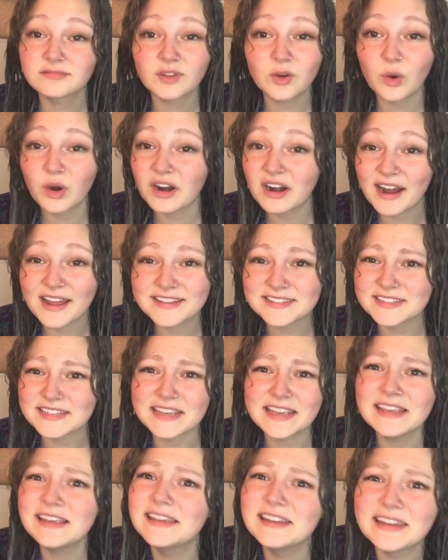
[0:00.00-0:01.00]
organizing,
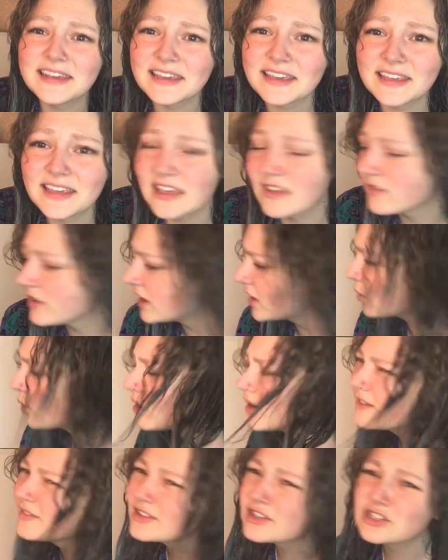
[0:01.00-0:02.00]
eating even,
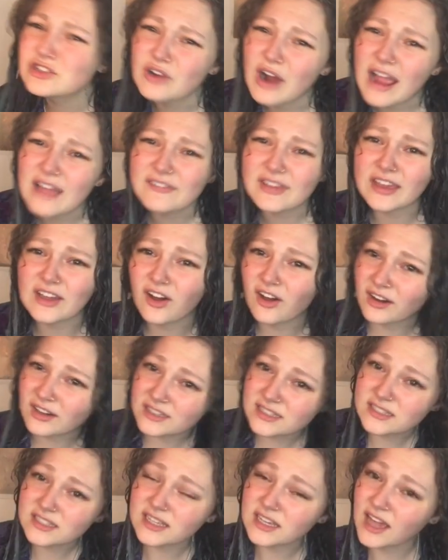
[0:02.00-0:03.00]
or even driving,
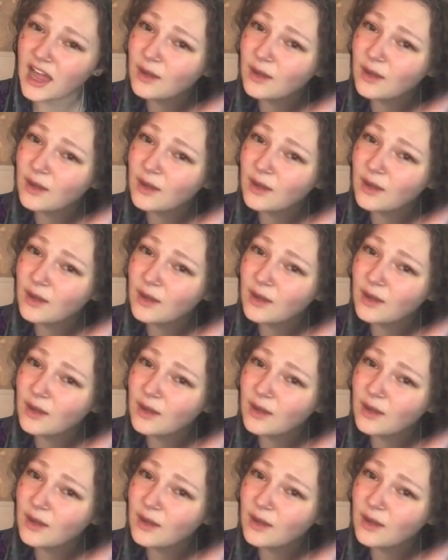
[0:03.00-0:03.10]
honestly.